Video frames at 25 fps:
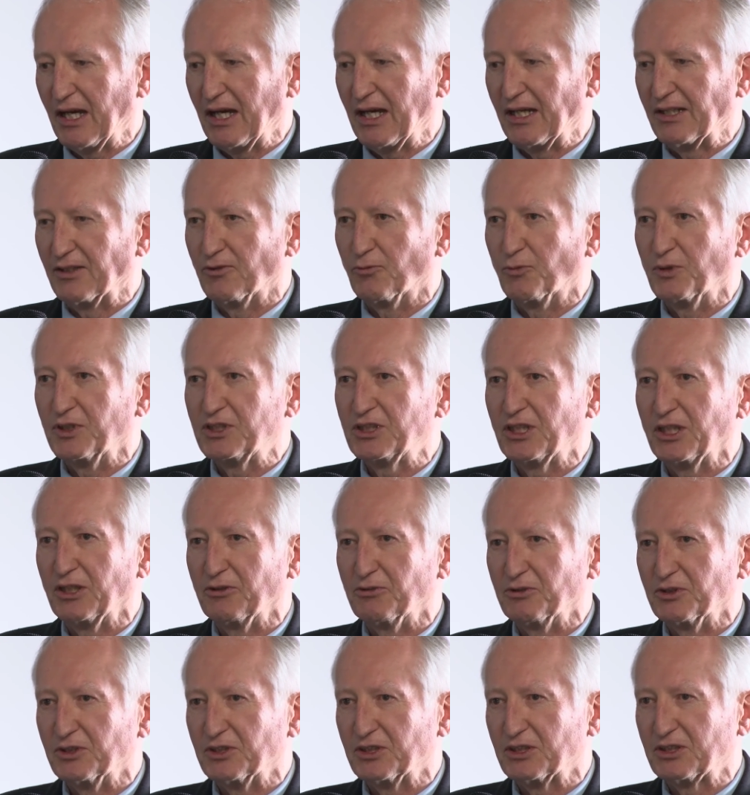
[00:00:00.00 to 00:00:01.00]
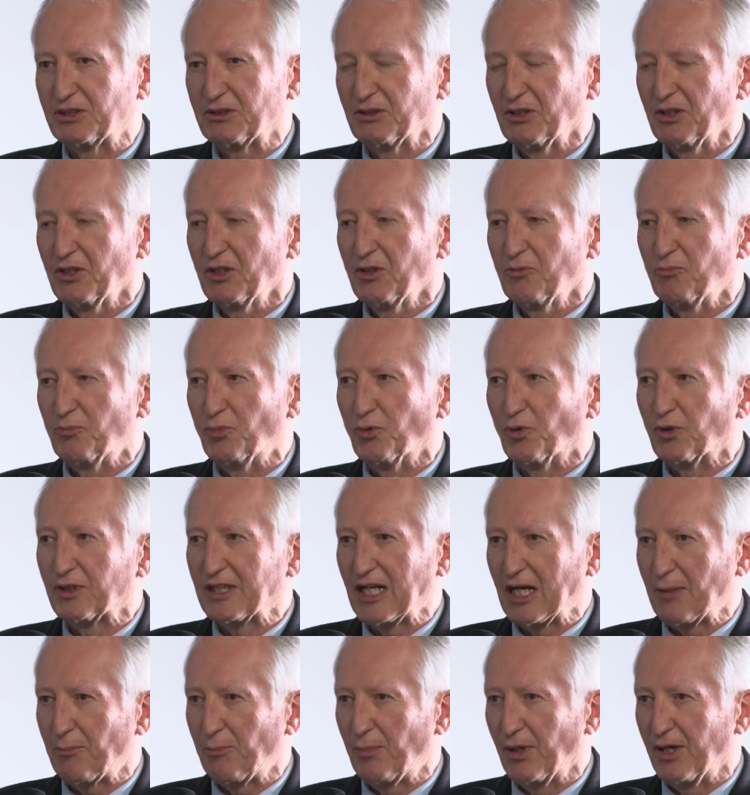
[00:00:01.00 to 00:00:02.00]
under which he was
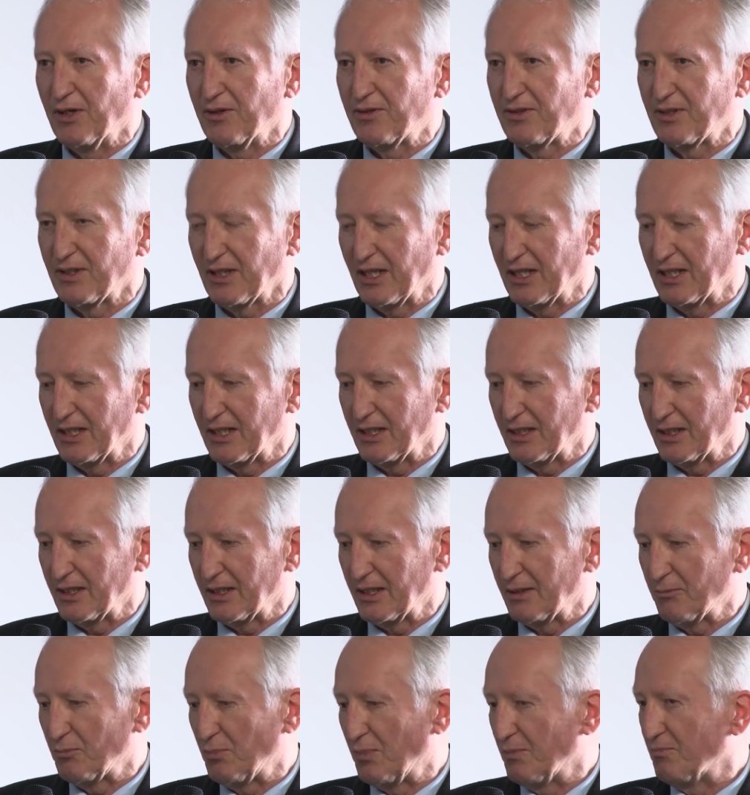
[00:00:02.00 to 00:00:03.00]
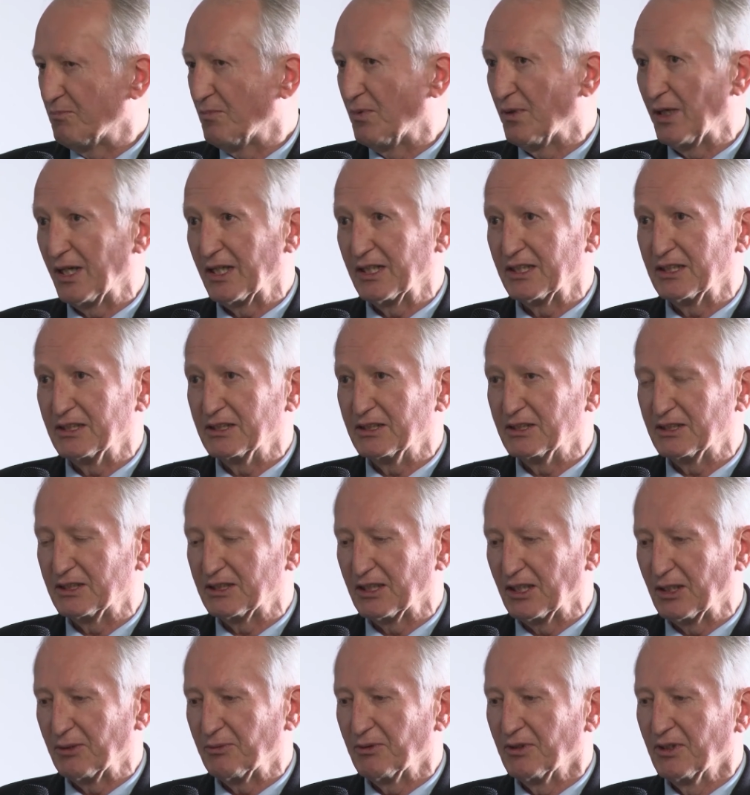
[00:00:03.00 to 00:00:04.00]
brought up, both by
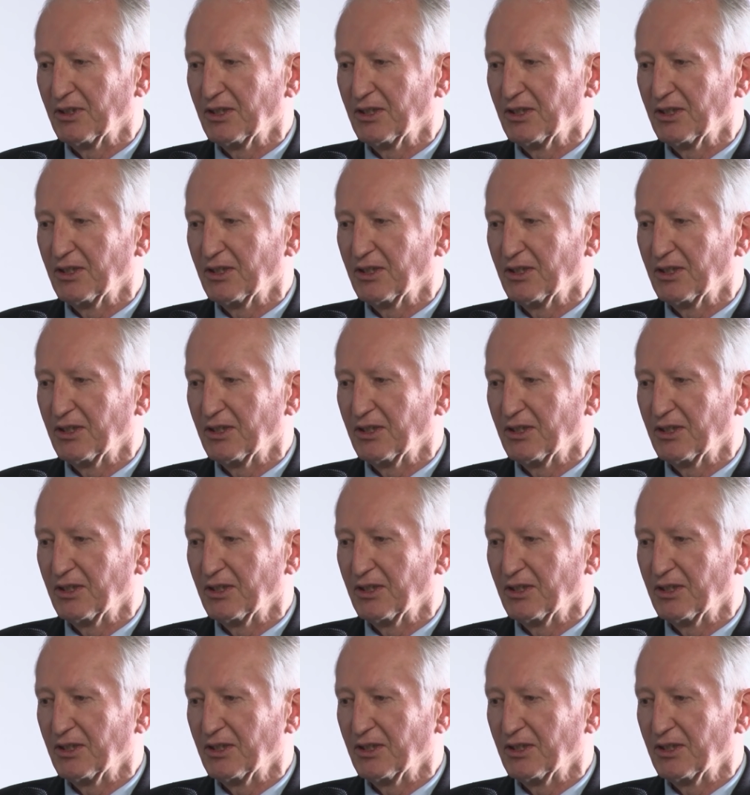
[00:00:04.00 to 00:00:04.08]
his